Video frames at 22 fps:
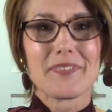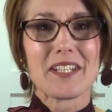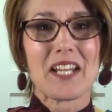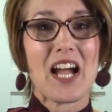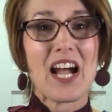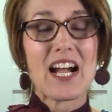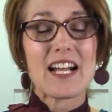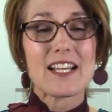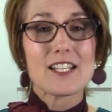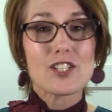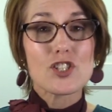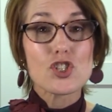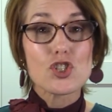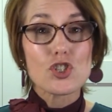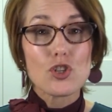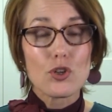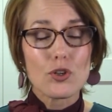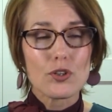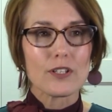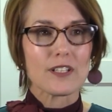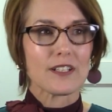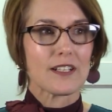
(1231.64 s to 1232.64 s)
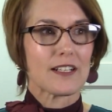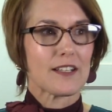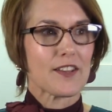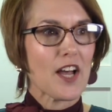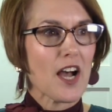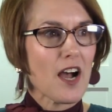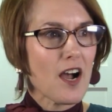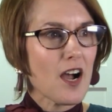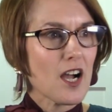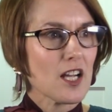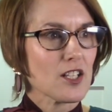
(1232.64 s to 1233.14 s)
hasson,
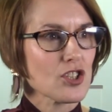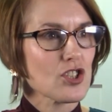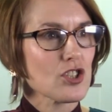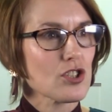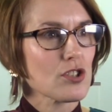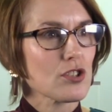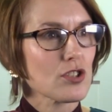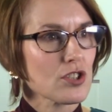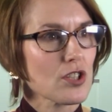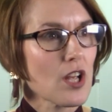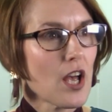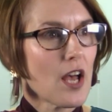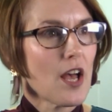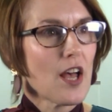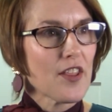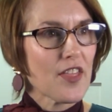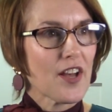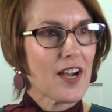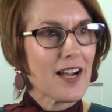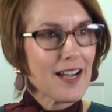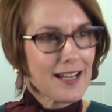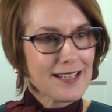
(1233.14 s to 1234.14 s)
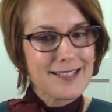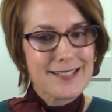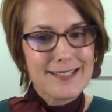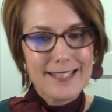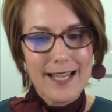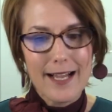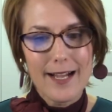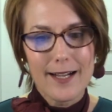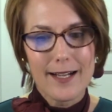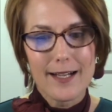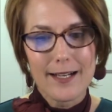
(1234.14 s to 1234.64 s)
the
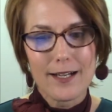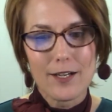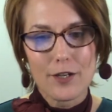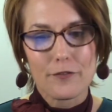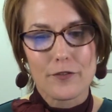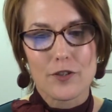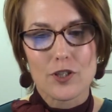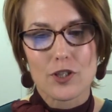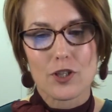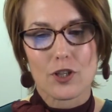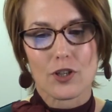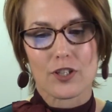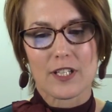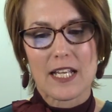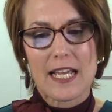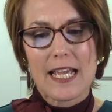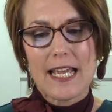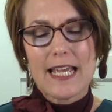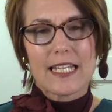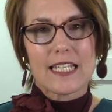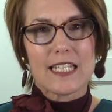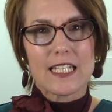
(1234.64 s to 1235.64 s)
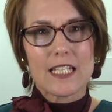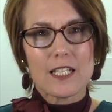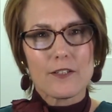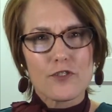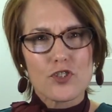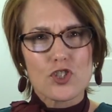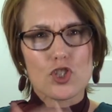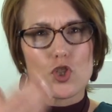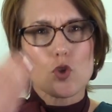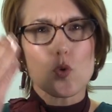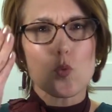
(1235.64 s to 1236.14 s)
hasah of God
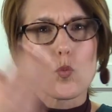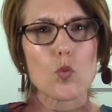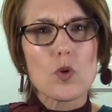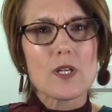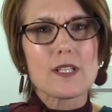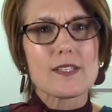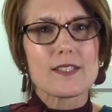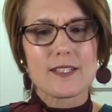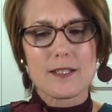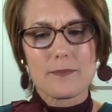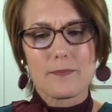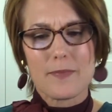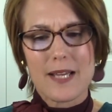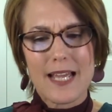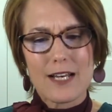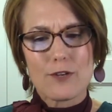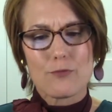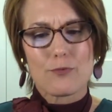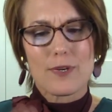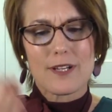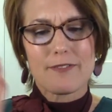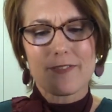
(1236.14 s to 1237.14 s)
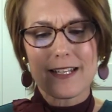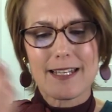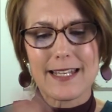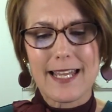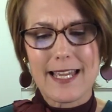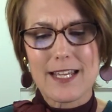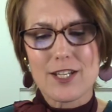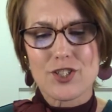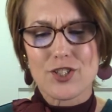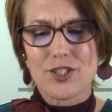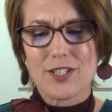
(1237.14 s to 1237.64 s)
gives you wisdom and
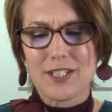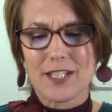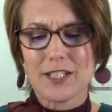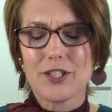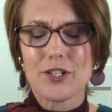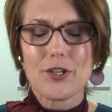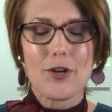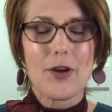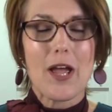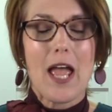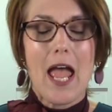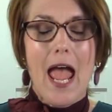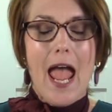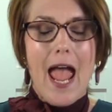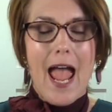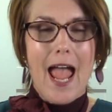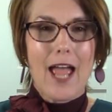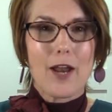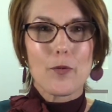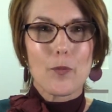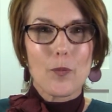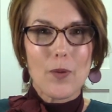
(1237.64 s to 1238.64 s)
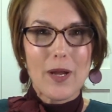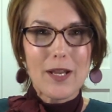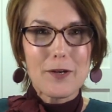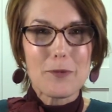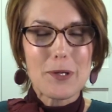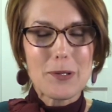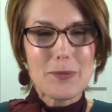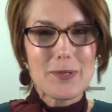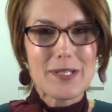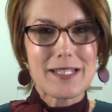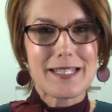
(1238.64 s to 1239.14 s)
revelation, you know. And when
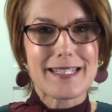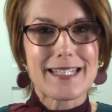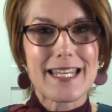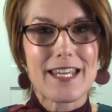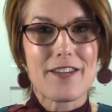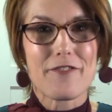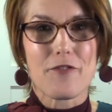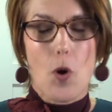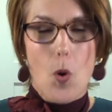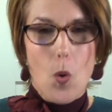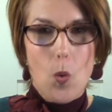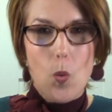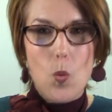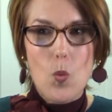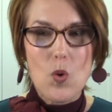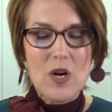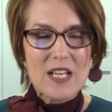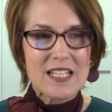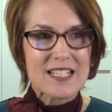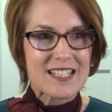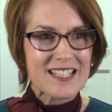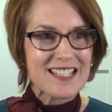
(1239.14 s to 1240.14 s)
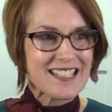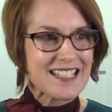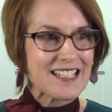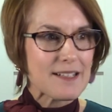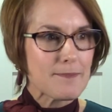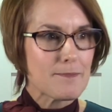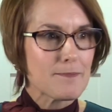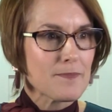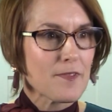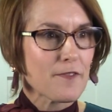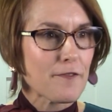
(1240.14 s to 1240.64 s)
we receive
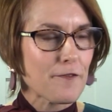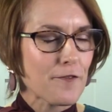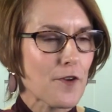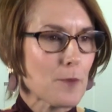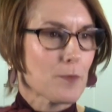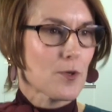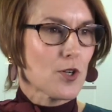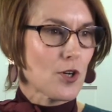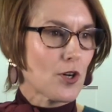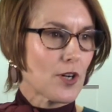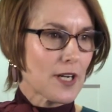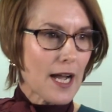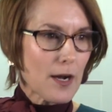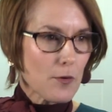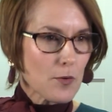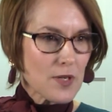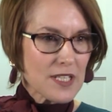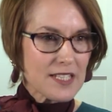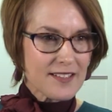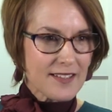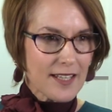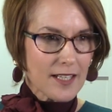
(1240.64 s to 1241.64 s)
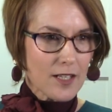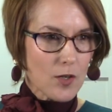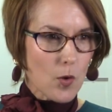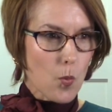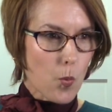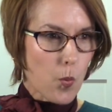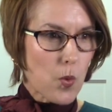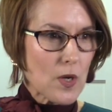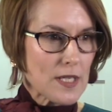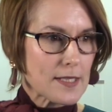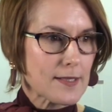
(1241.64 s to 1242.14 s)
wisdom from God, I always think
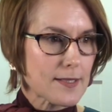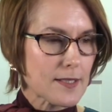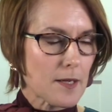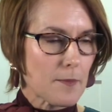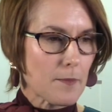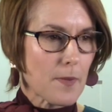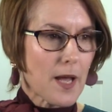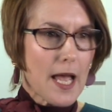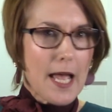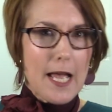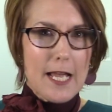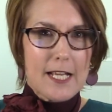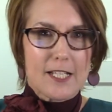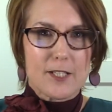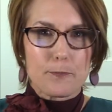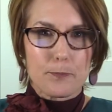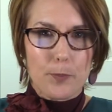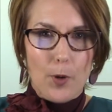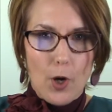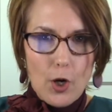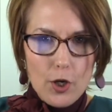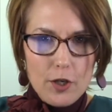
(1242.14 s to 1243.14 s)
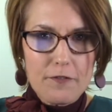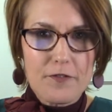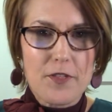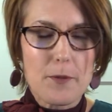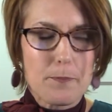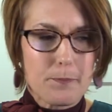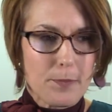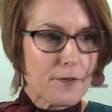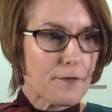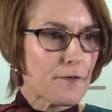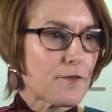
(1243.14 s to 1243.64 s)
wisdom, it's part of the
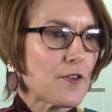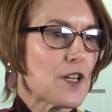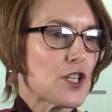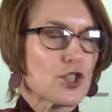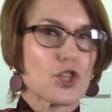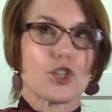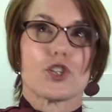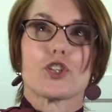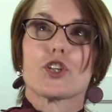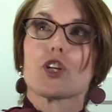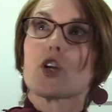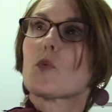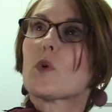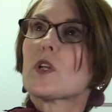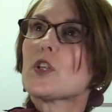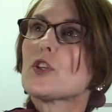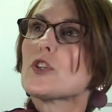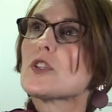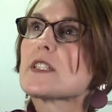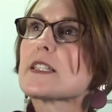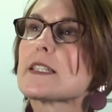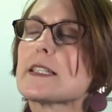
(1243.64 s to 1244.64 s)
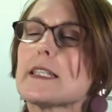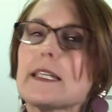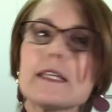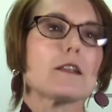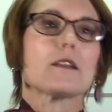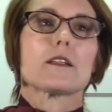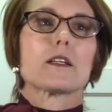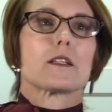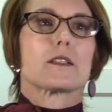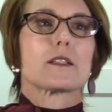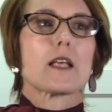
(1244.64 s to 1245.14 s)
provision. You know, when you're
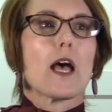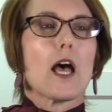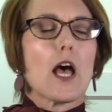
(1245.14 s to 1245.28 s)
seeing this,